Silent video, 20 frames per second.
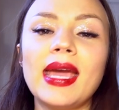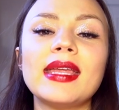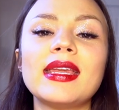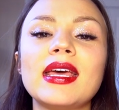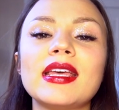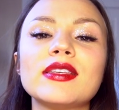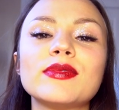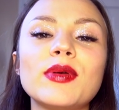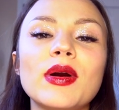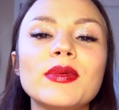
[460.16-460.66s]
And
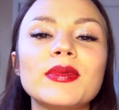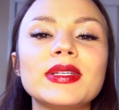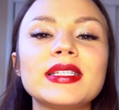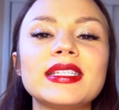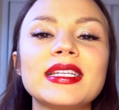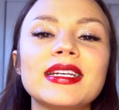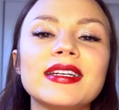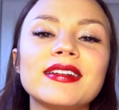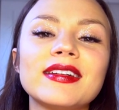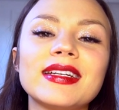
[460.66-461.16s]
as
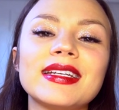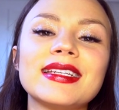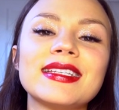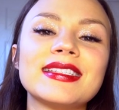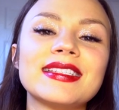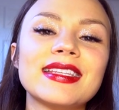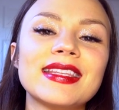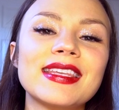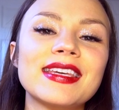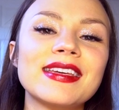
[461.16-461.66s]
promised, here
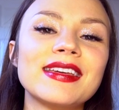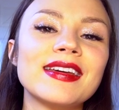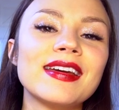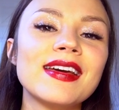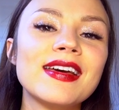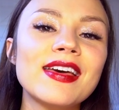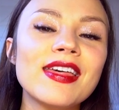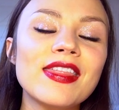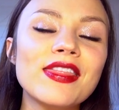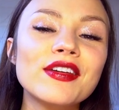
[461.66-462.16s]
is the
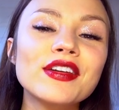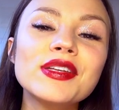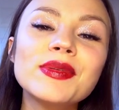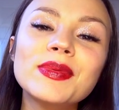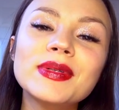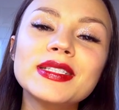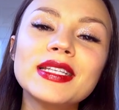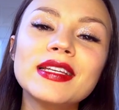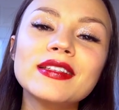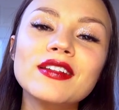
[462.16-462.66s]

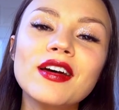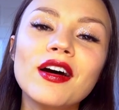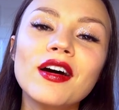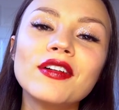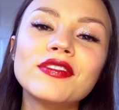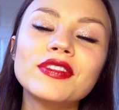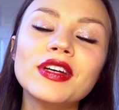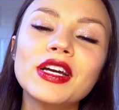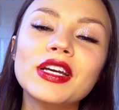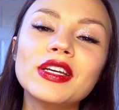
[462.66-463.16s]
30%
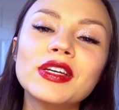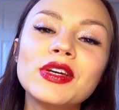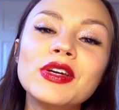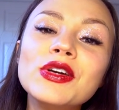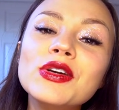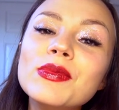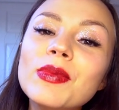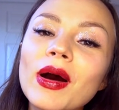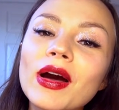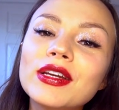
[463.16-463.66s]
off
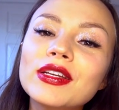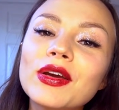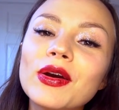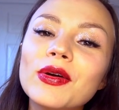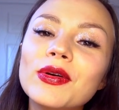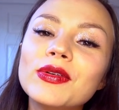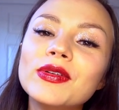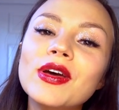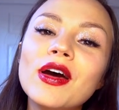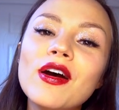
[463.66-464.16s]
coupon
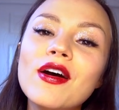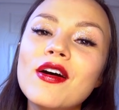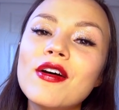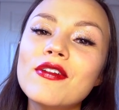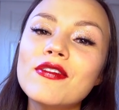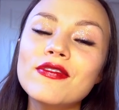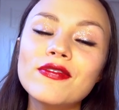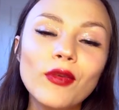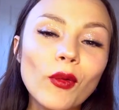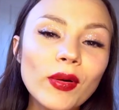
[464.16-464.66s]
code
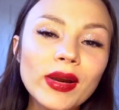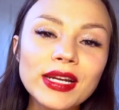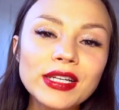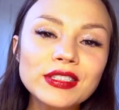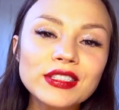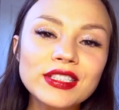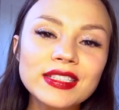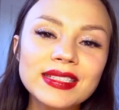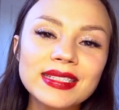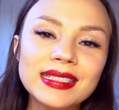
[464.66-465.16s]
4
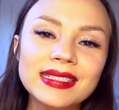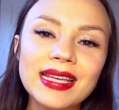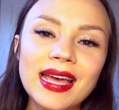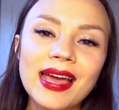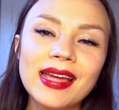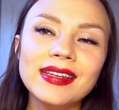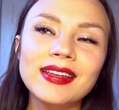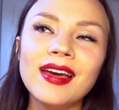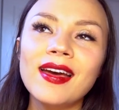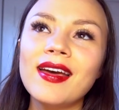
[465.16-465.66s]
Anxious to
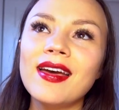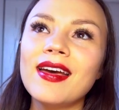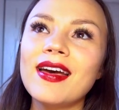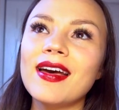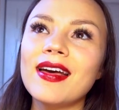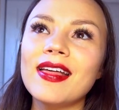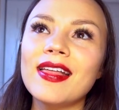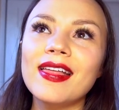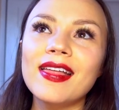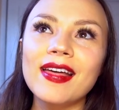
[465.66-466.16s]
Zen.
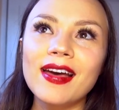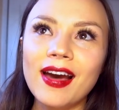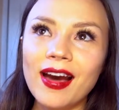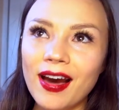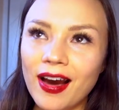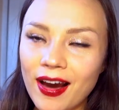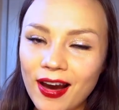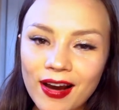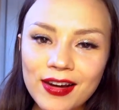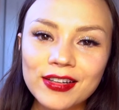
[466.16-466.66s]

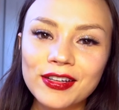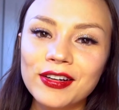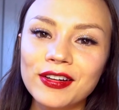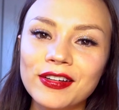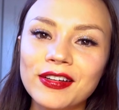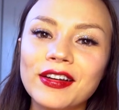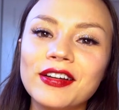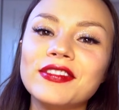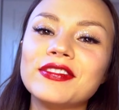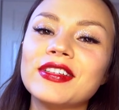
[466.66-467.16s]

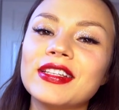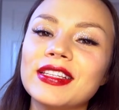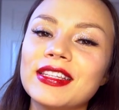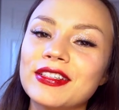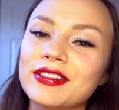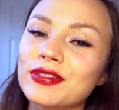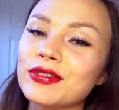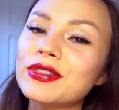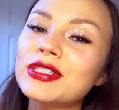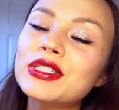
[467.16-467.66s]
Unheard of.
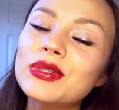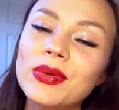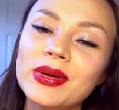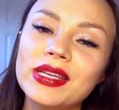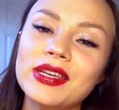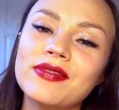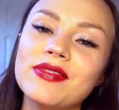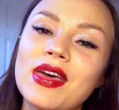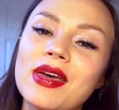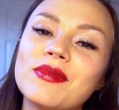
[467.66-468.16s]
There's only
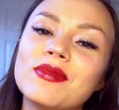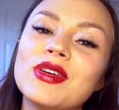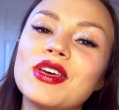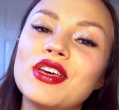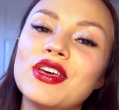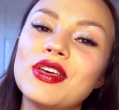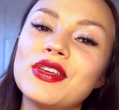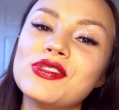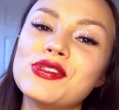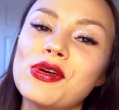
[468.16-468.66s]
20 of them,
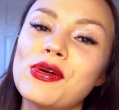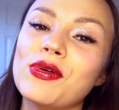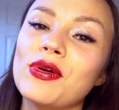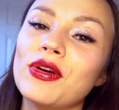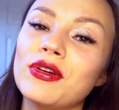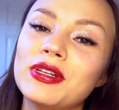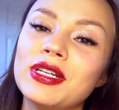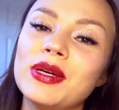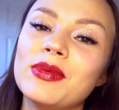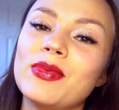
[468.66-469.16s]
so
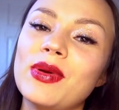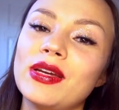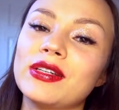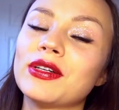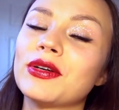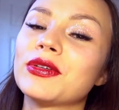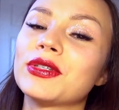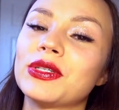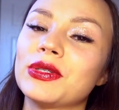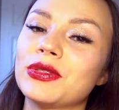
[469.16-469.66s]
hurry up and
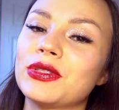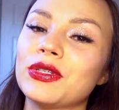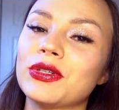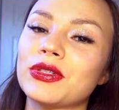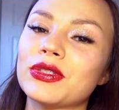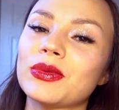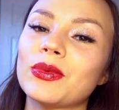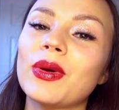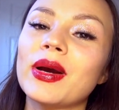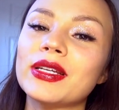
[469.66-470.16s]
go use
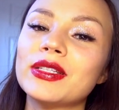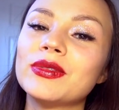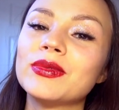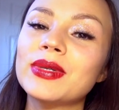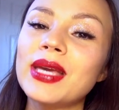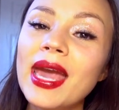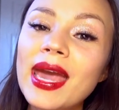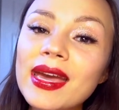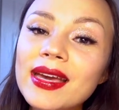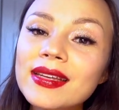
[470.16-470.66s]
yours while you
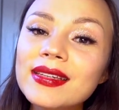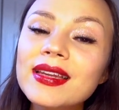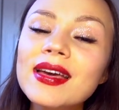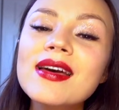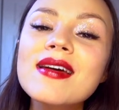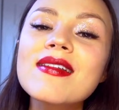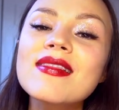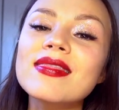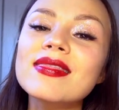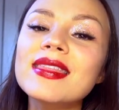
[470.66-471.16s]
can.
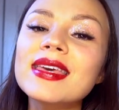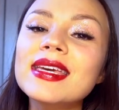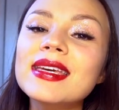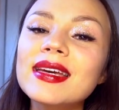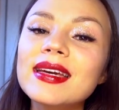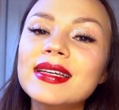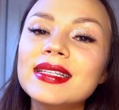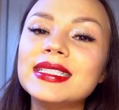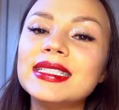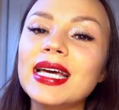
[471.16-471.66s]

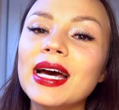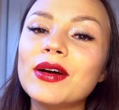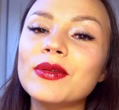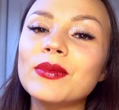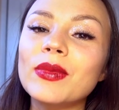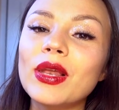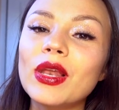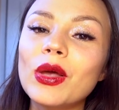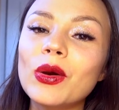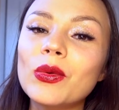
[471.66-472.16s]
Link
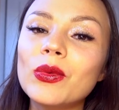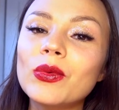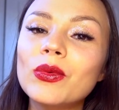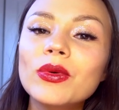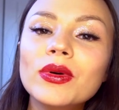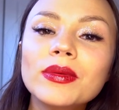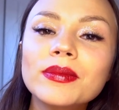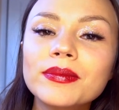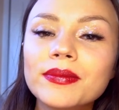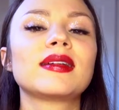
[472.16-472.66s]
down
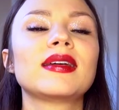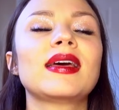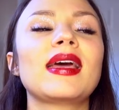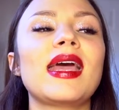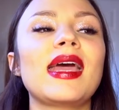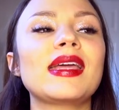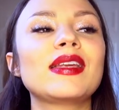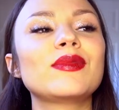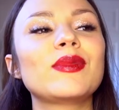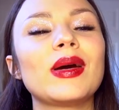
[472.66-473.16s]
below.
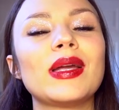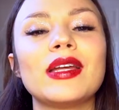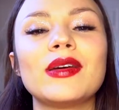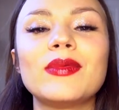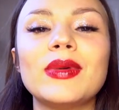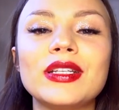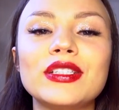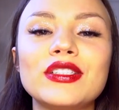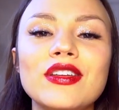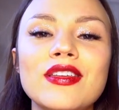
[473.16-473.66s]
And might I
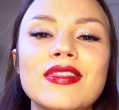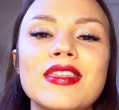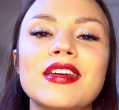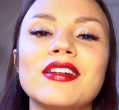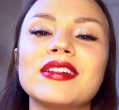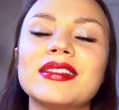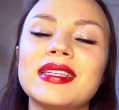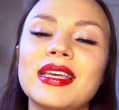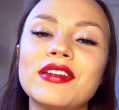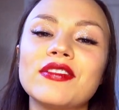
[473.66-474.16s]
mention
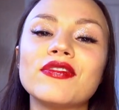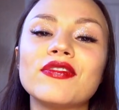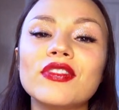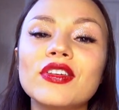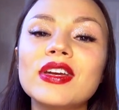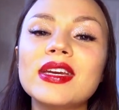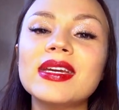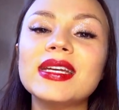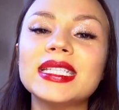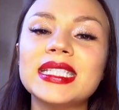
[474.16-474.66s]
there is a
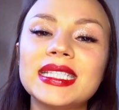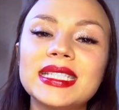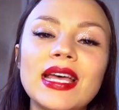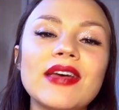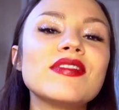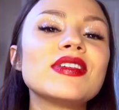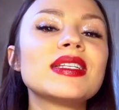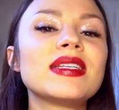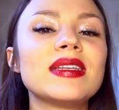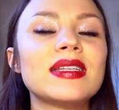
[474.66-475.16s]
free
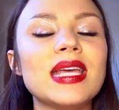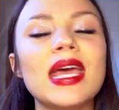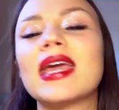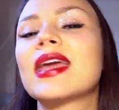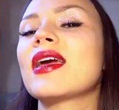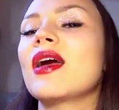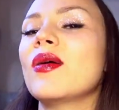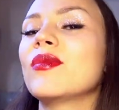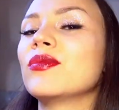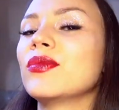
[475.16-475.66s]
seven
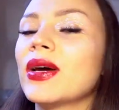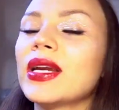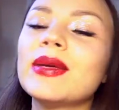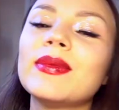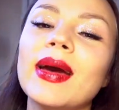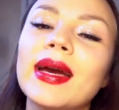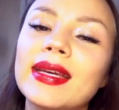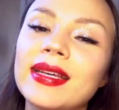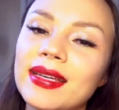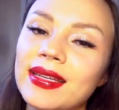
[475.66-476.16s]
day money
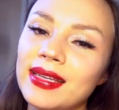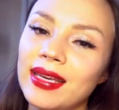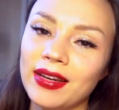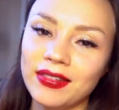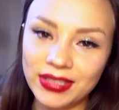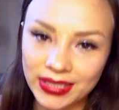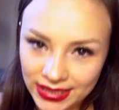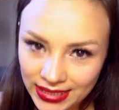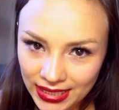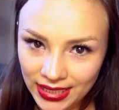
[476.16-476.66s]
back
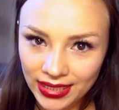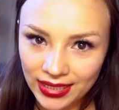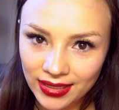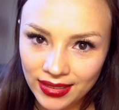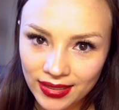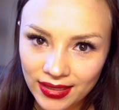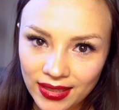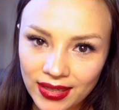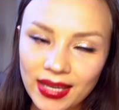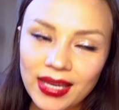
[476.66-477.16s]
guarantee
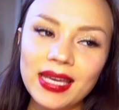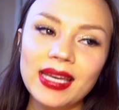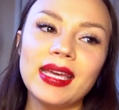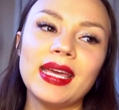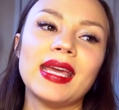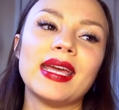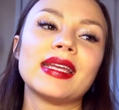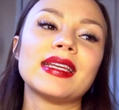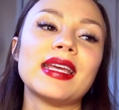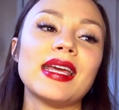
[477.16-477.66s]

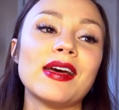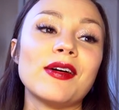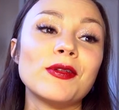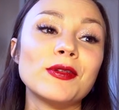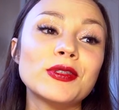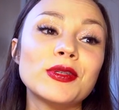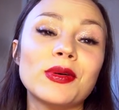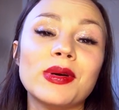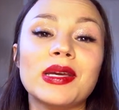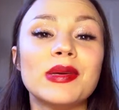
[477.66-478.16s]
and
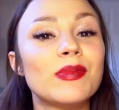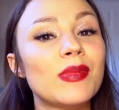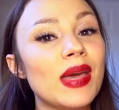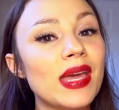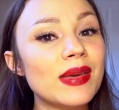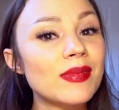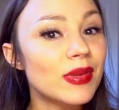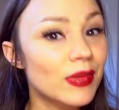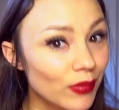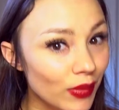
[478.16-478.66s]
also a
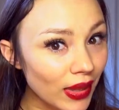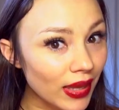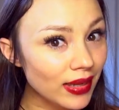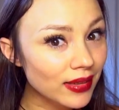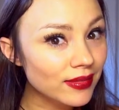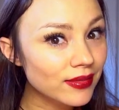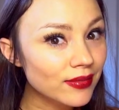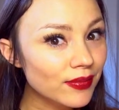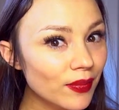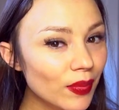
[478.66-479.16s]
payment
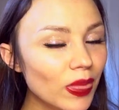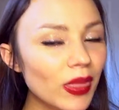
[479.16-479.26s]
plan.